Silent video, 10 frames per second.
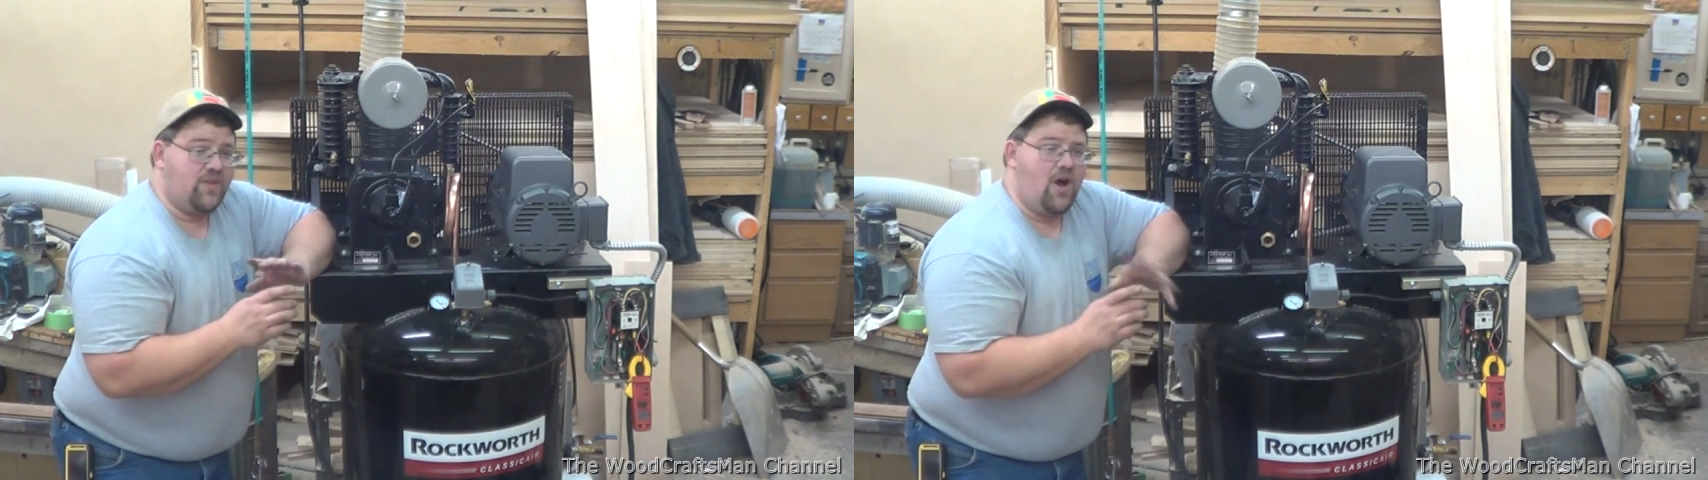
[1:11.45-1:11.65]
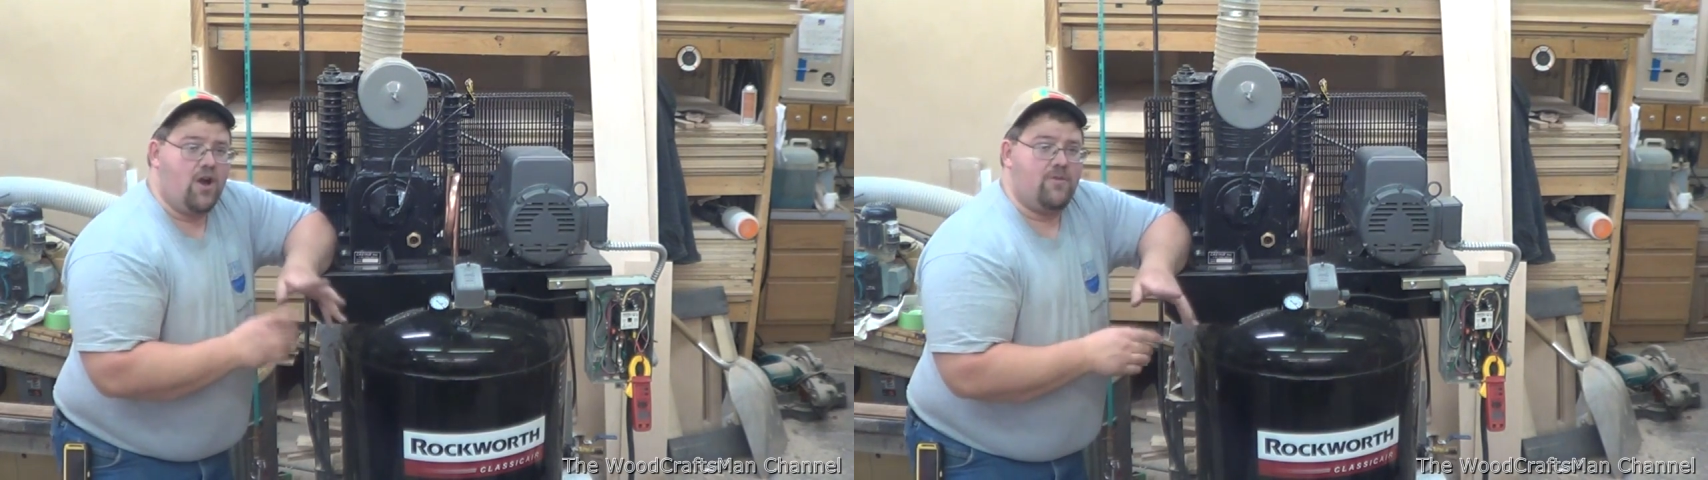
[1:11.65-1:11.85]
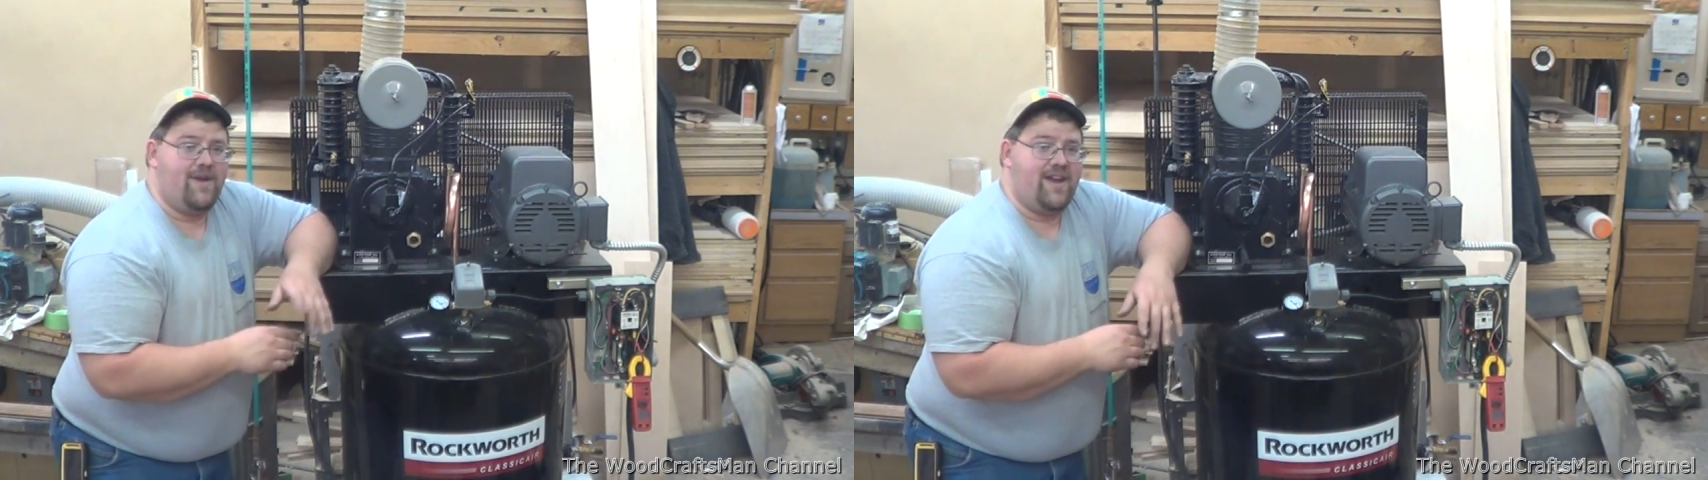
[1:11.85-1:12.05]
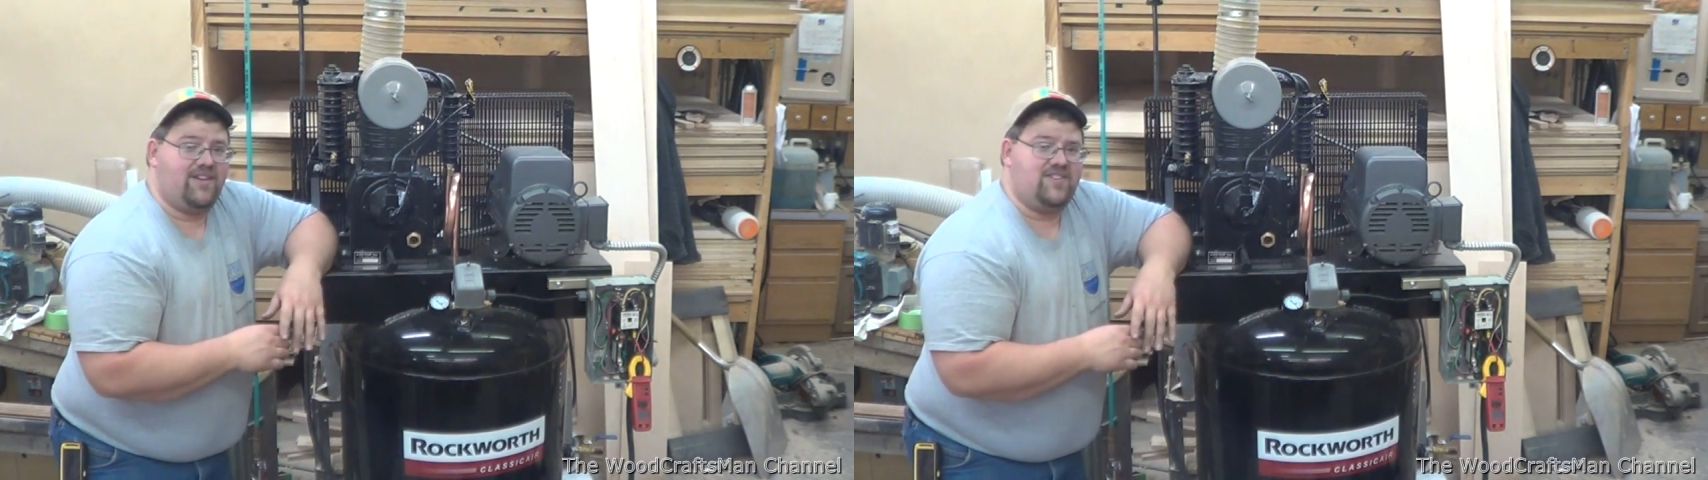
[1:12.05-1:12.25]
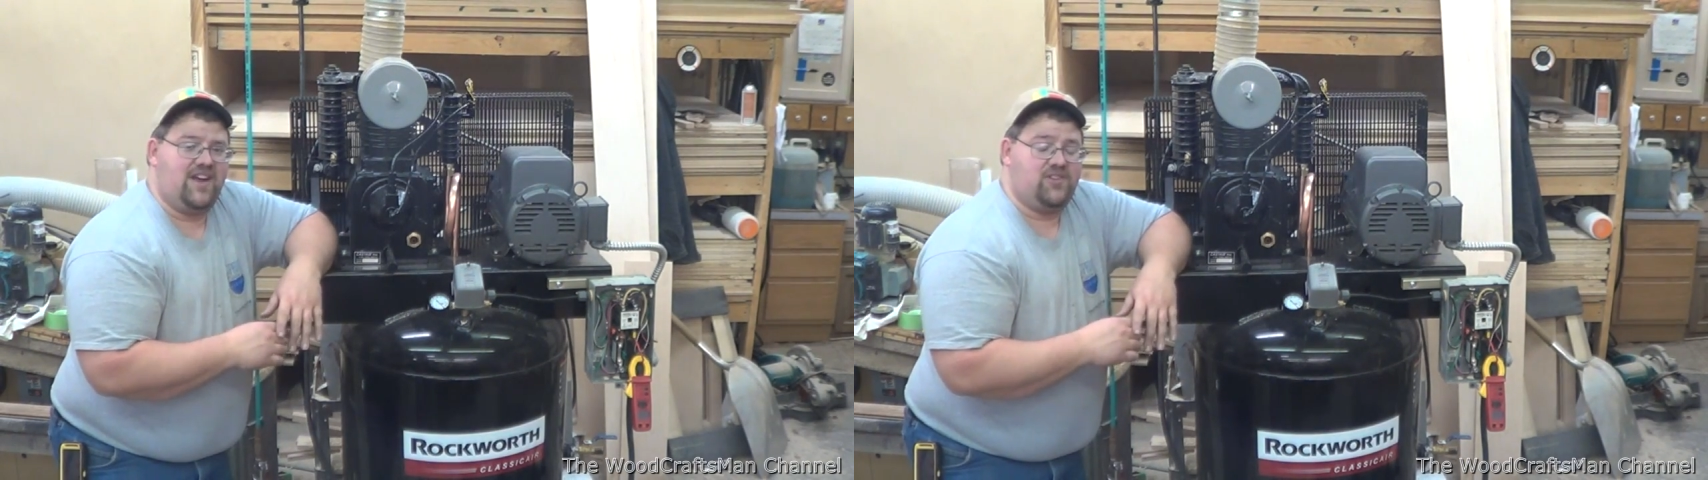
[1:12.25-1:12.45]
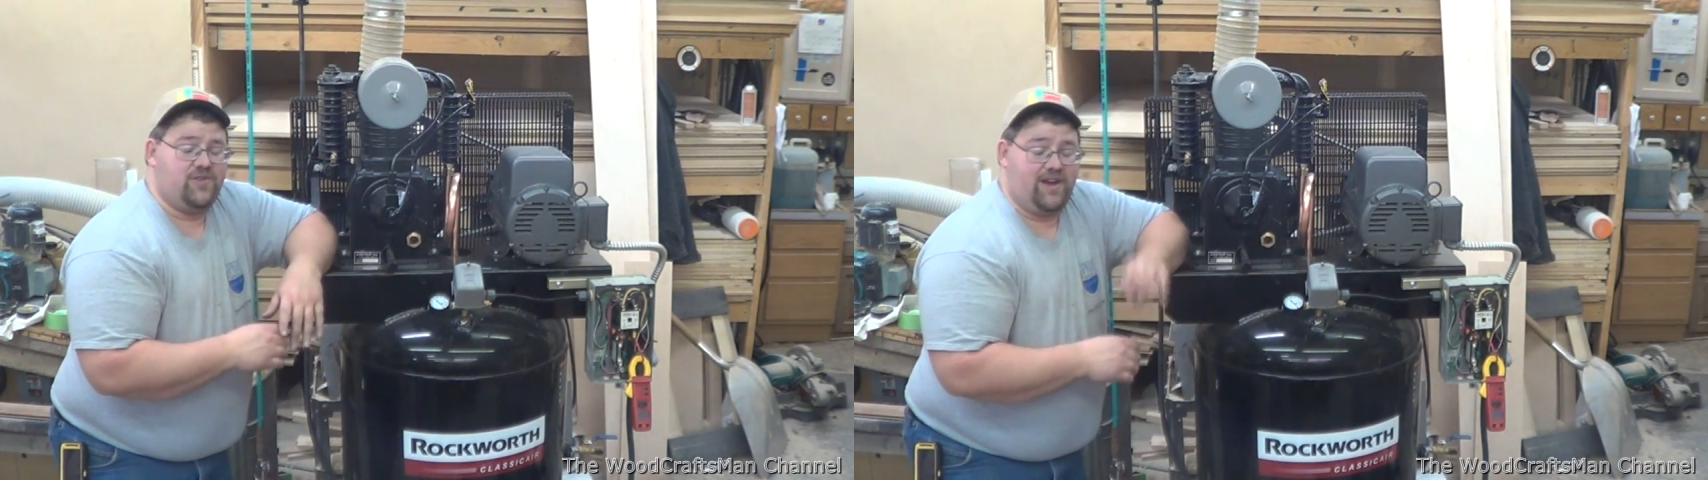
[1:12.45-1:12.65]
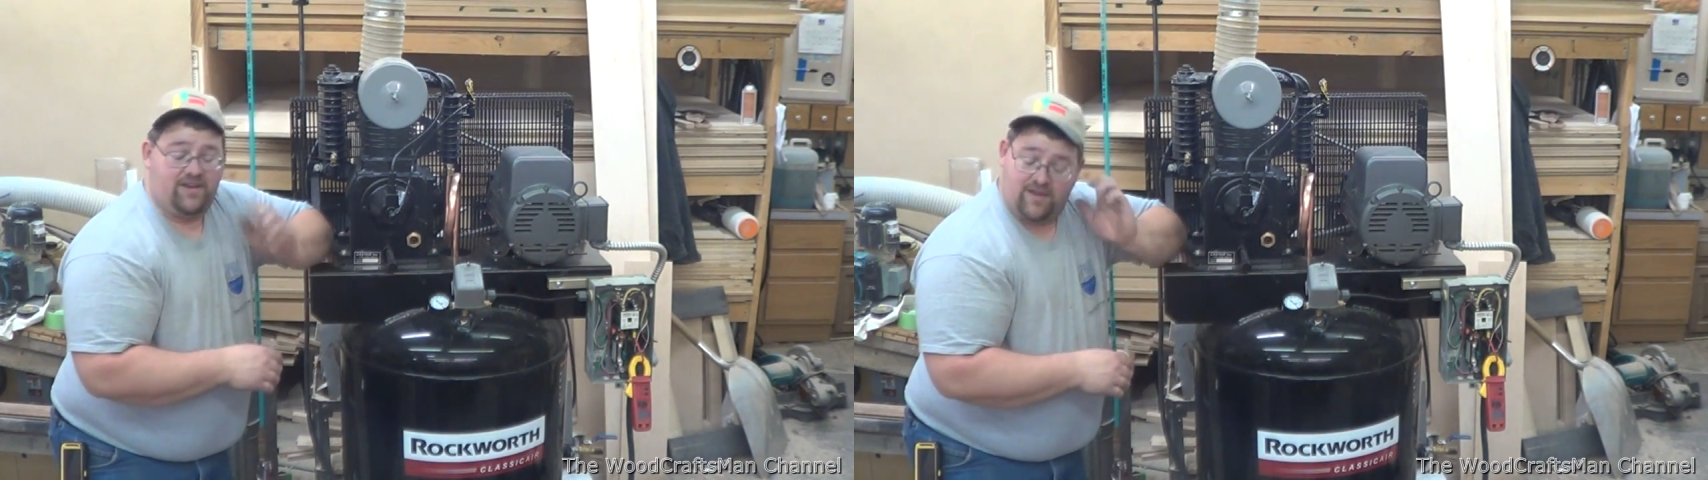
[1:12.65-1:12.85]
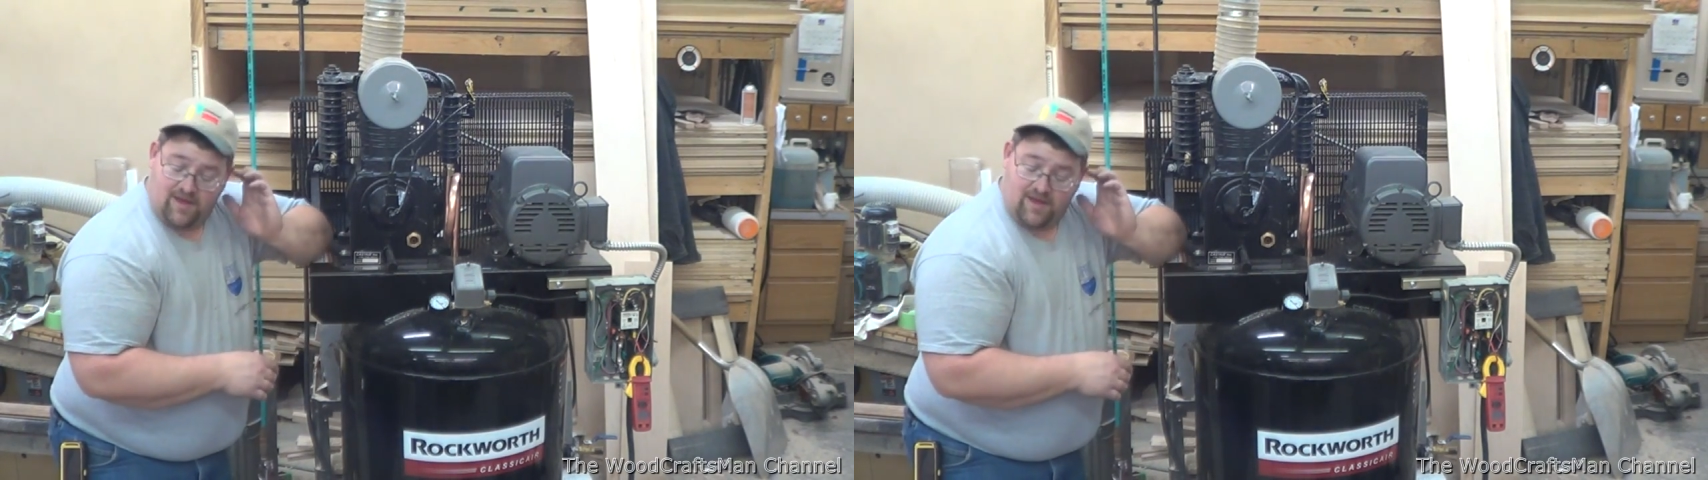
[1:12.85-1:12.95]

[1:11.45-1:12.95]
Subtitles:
automatic tank drain.